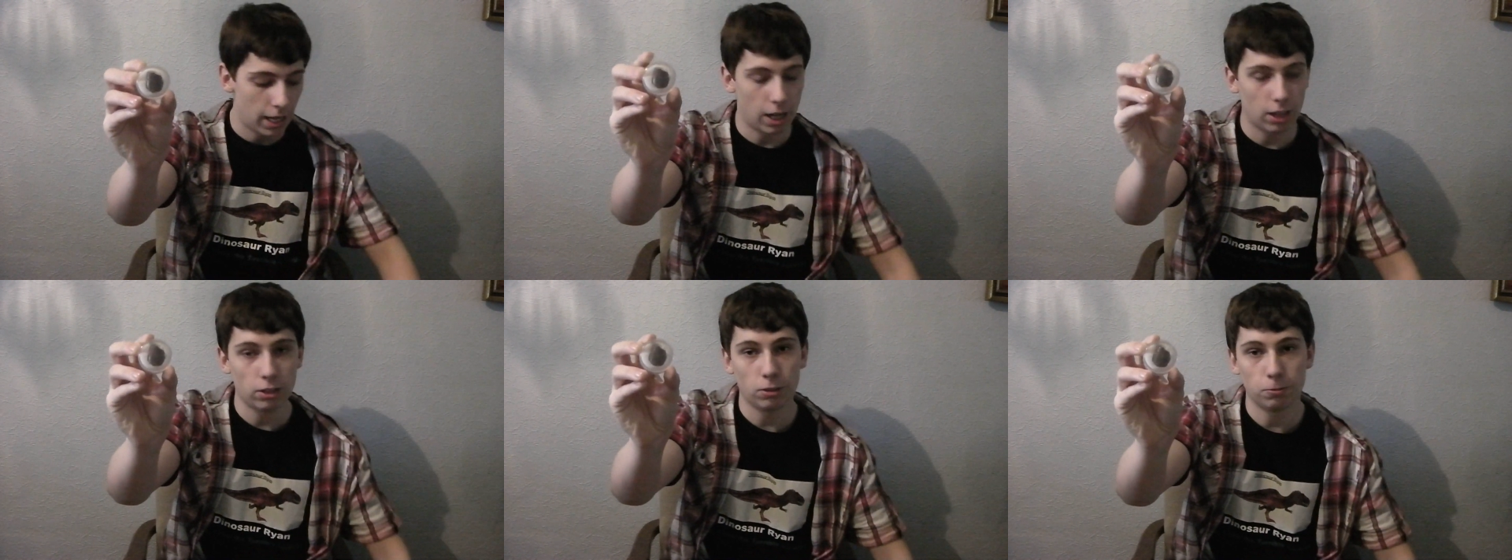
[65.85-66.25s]

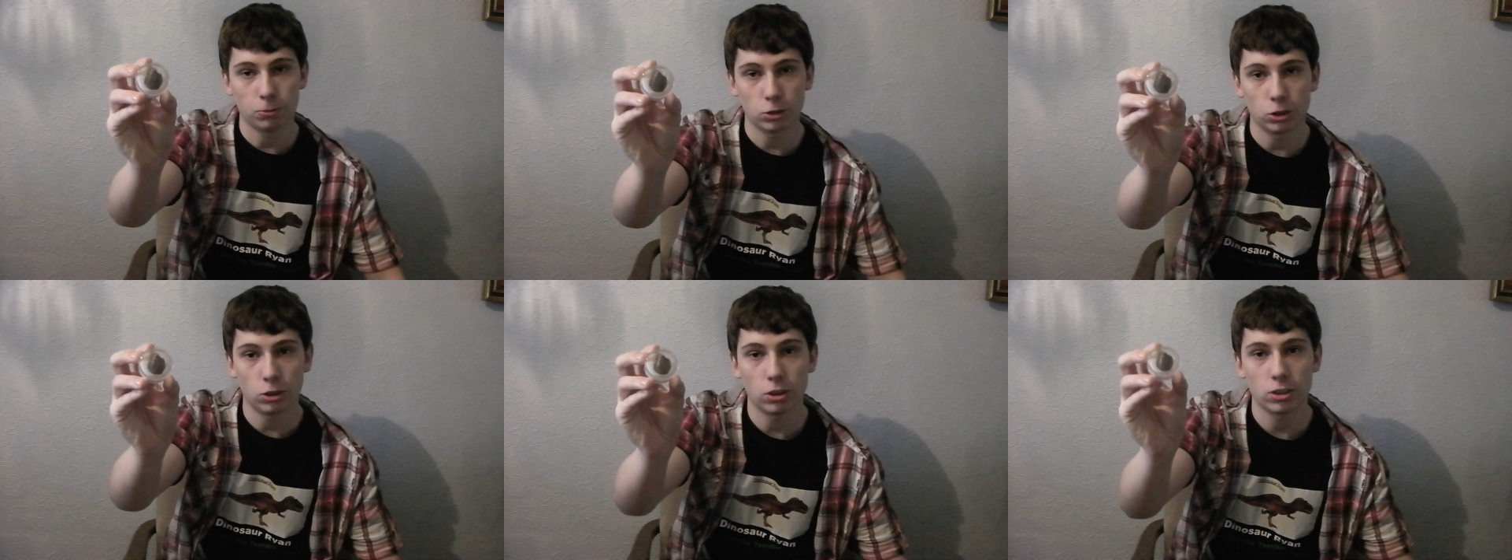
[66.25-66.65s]
and of
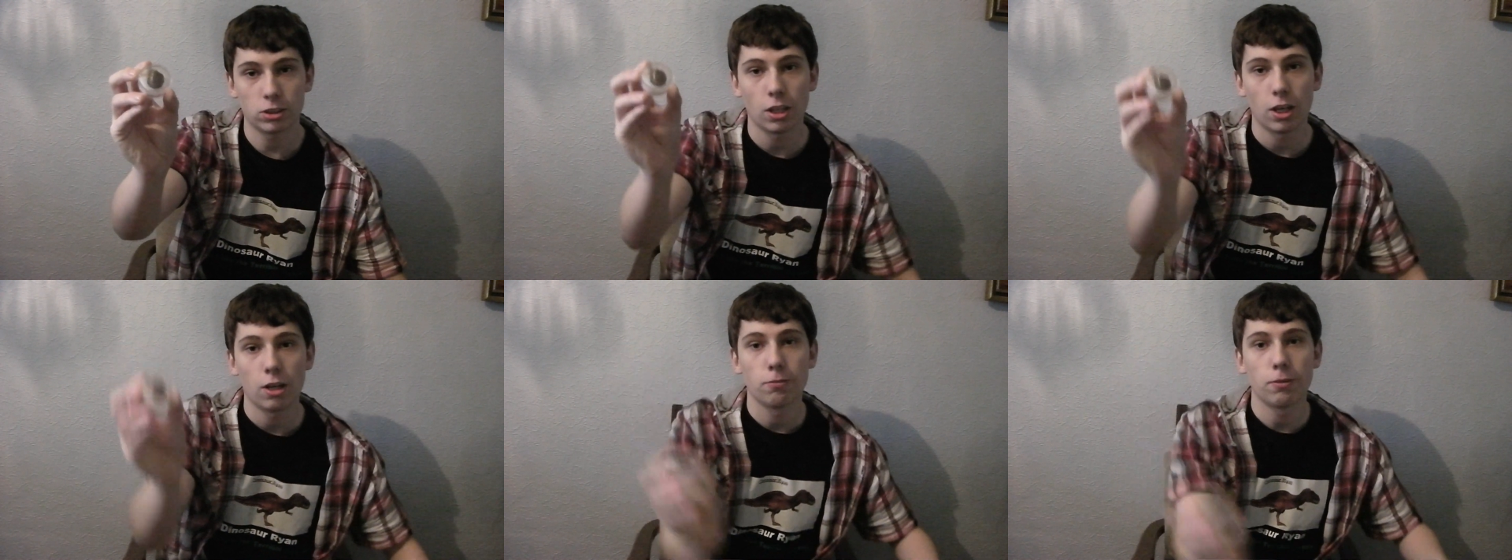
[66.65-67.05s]

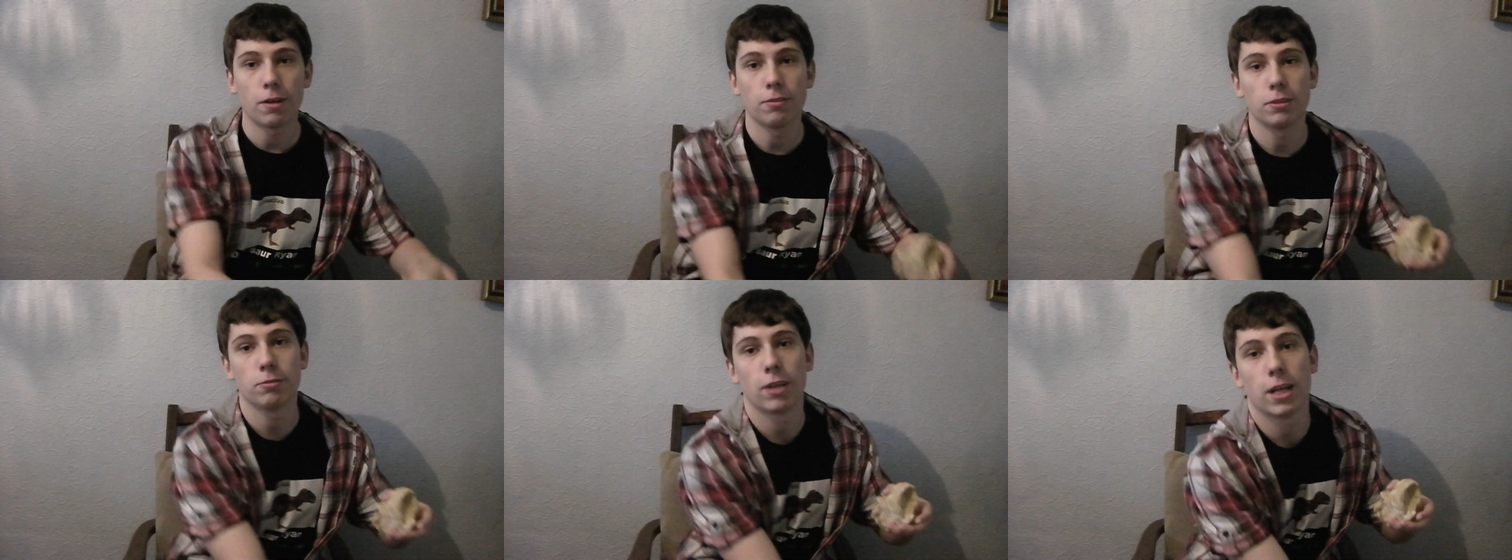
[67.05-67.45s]
course
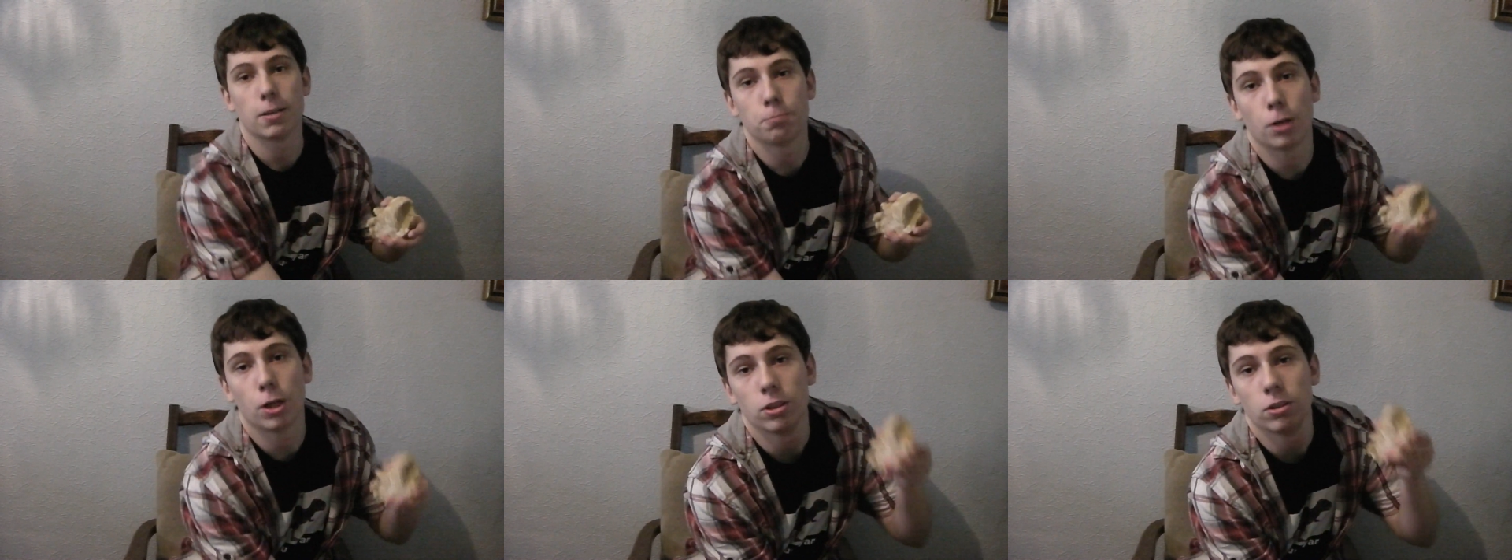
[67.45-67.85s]
very
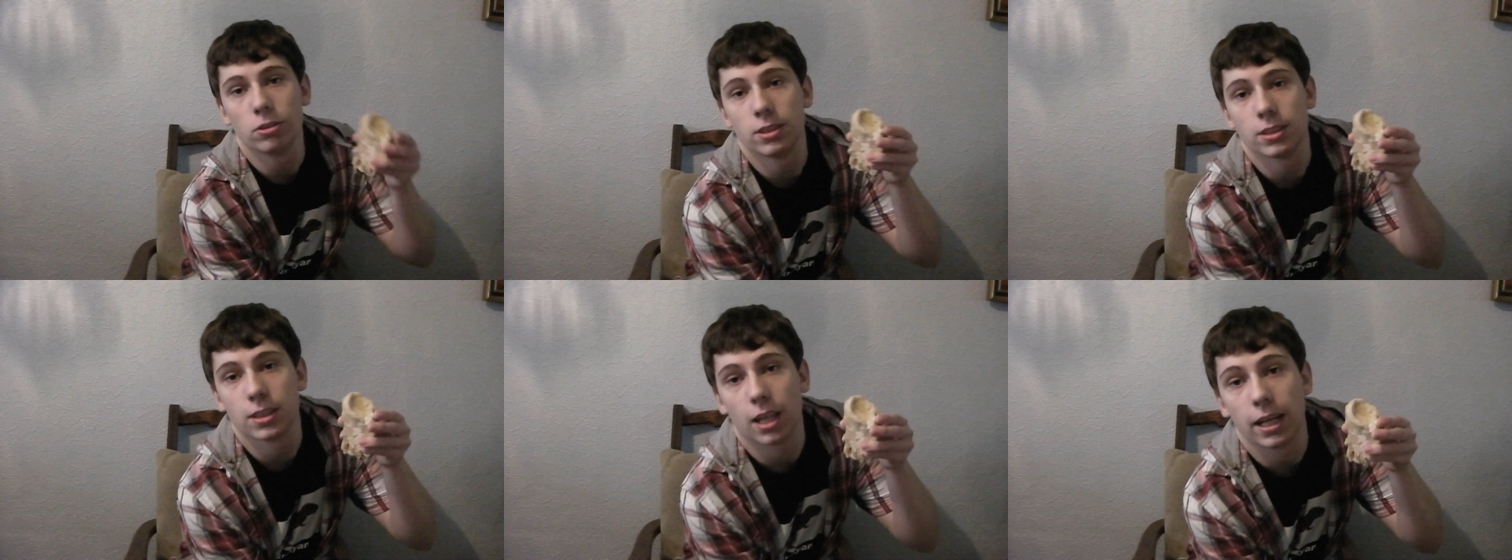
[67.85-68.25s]
rare
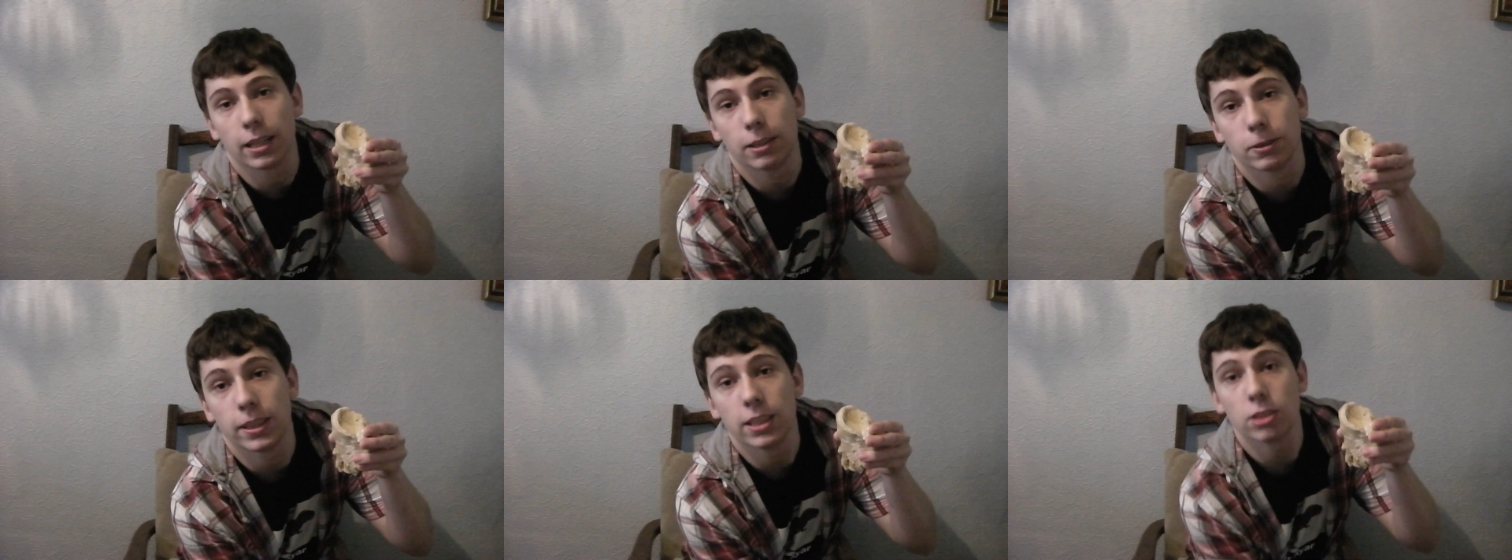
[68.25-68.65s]
bones
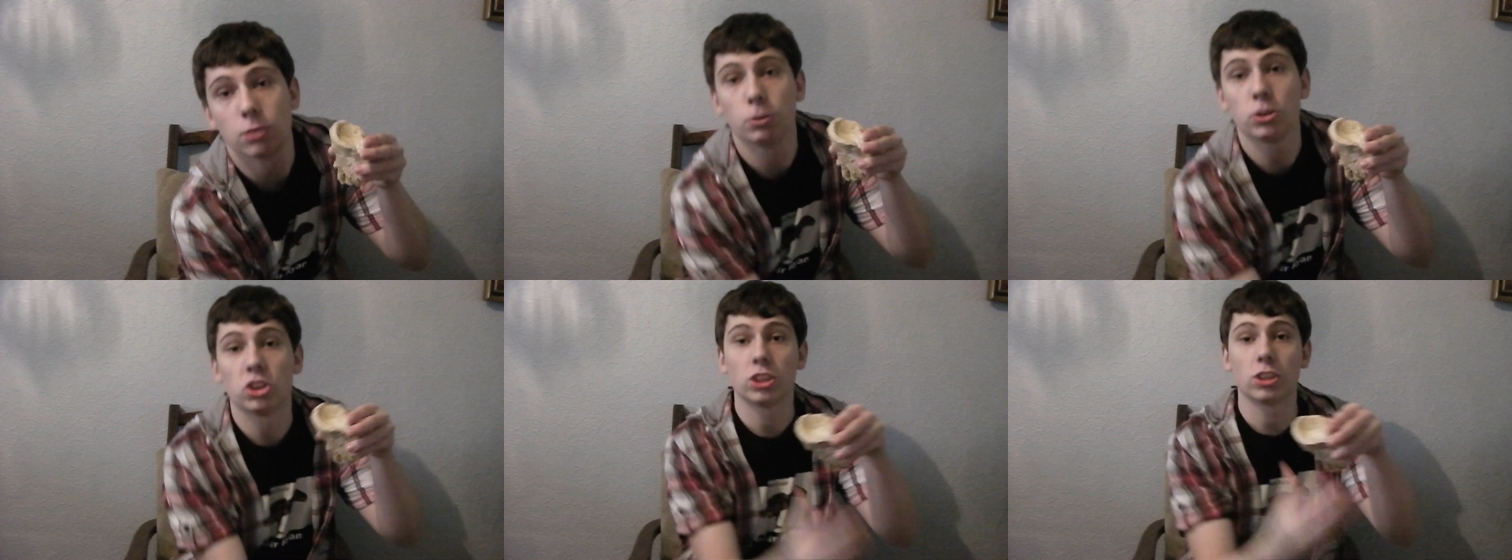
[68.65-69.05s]
like
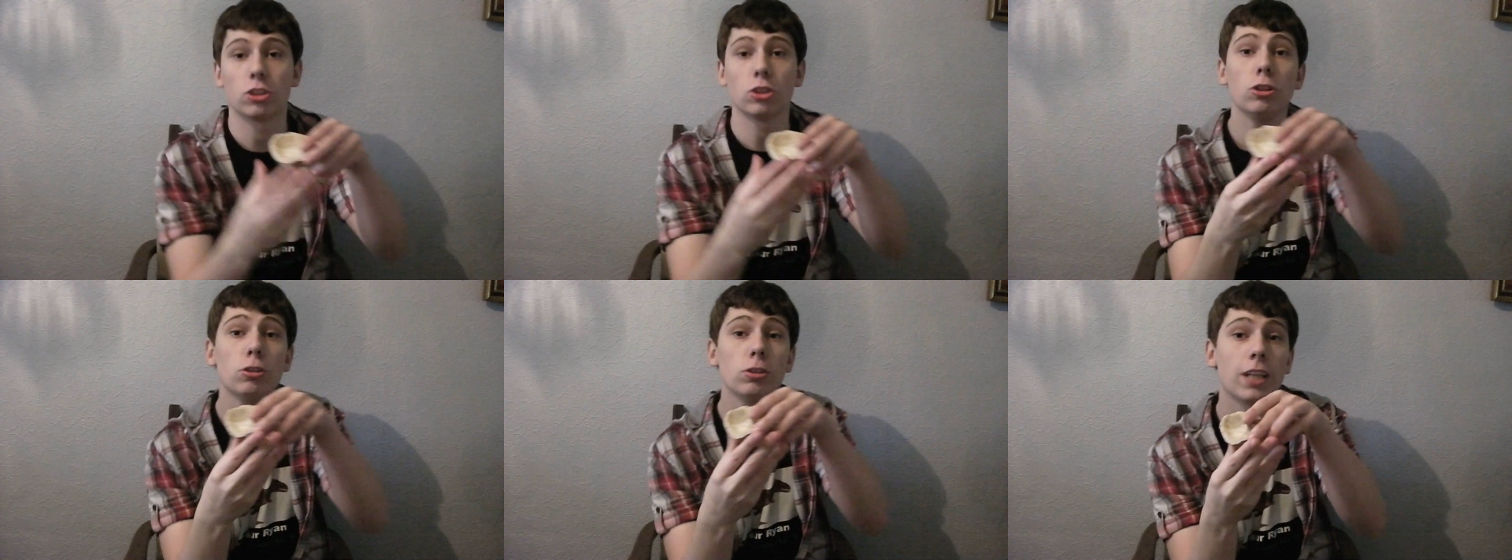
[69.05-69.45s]
this which
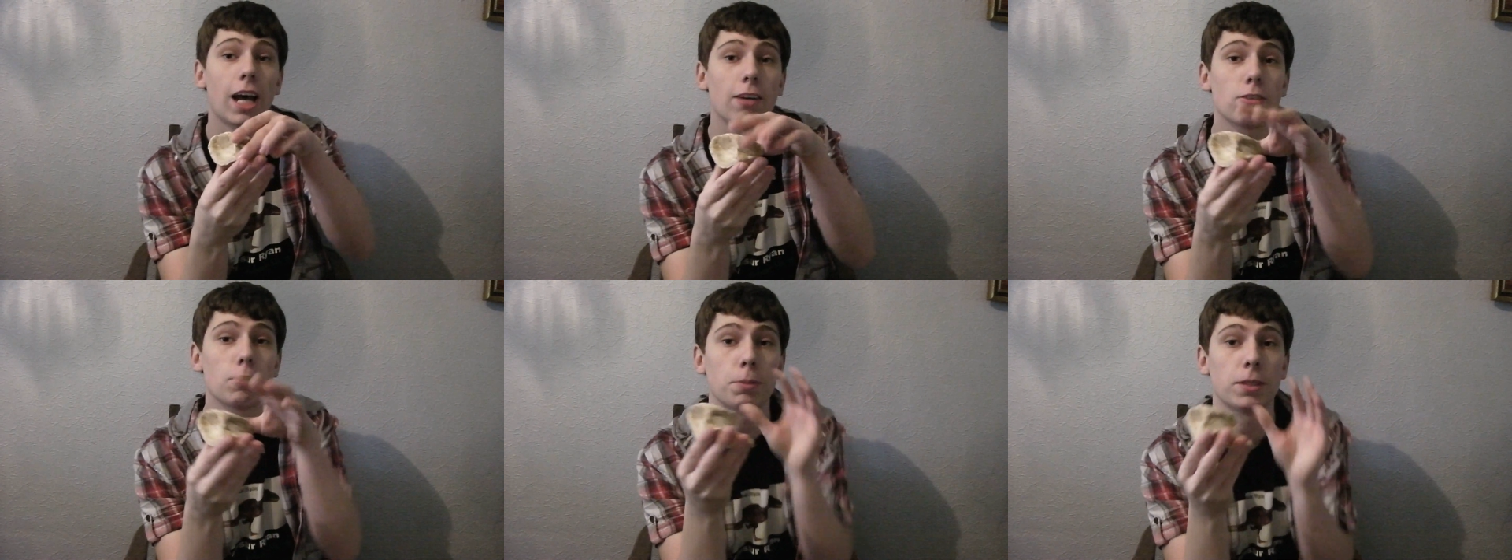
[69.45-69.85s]
could
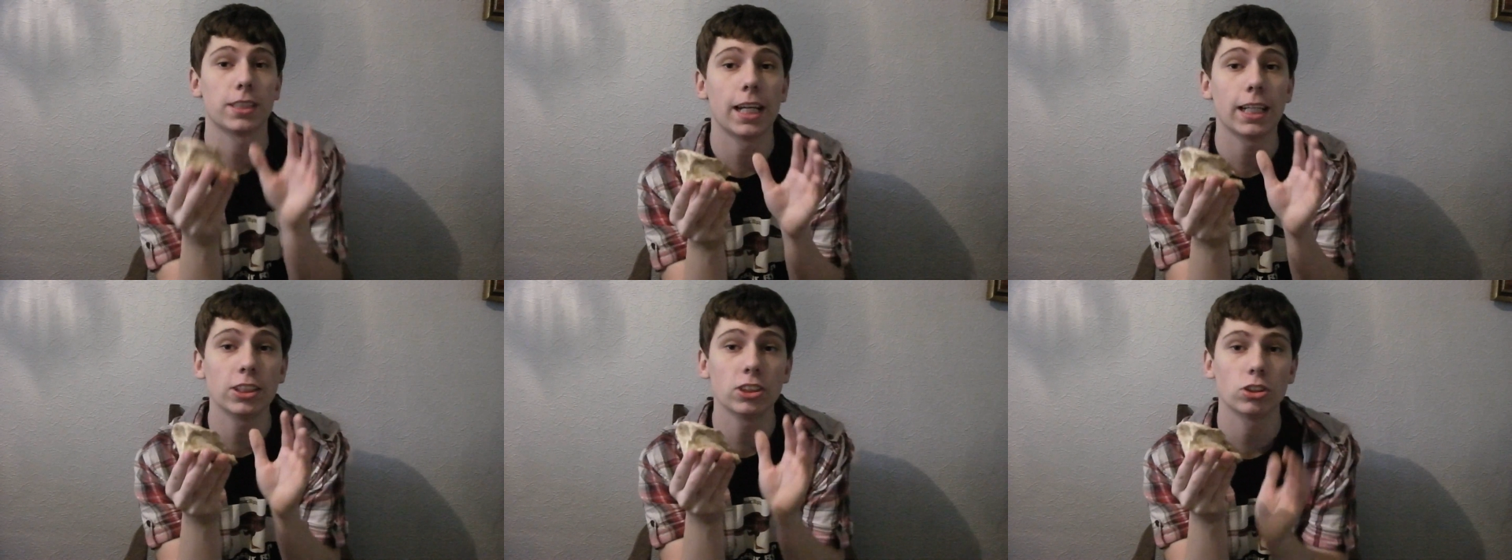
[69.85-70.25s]
have the
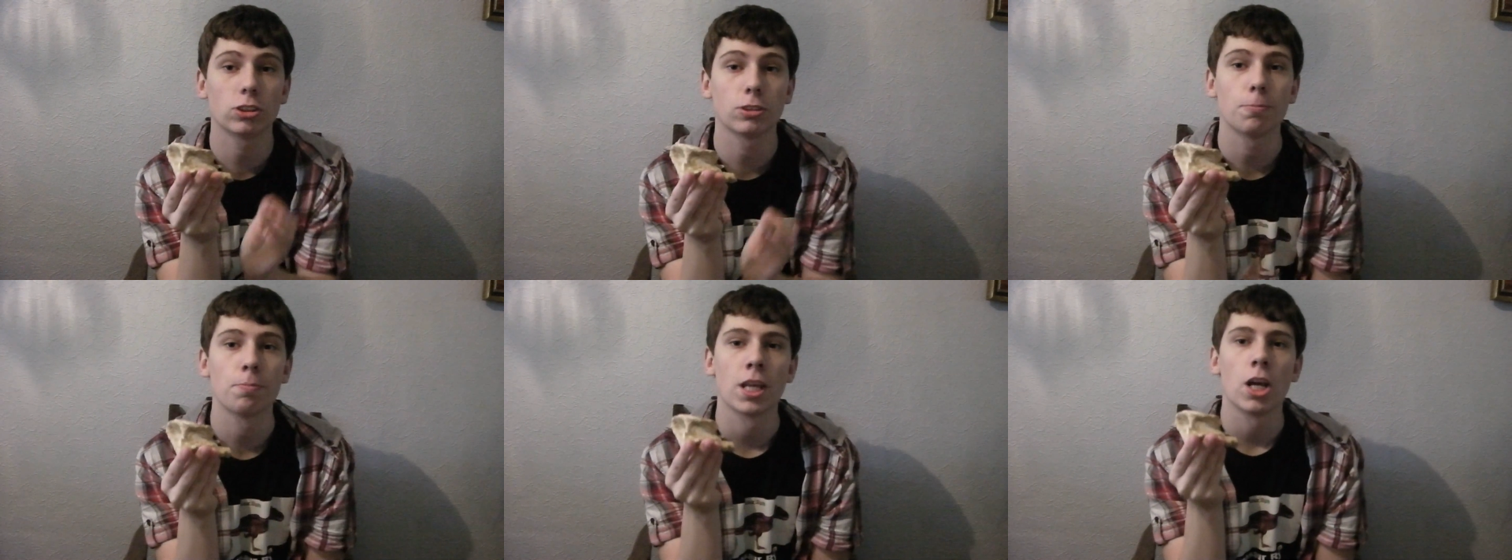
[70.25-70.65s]

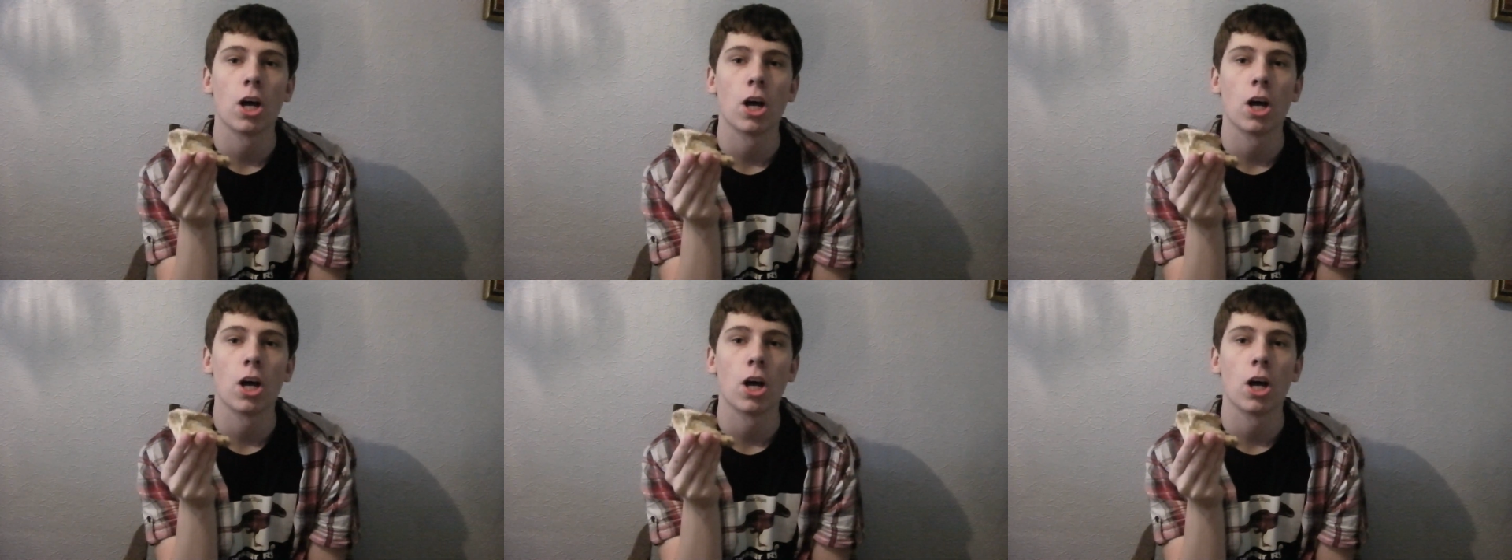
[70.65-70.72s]
potential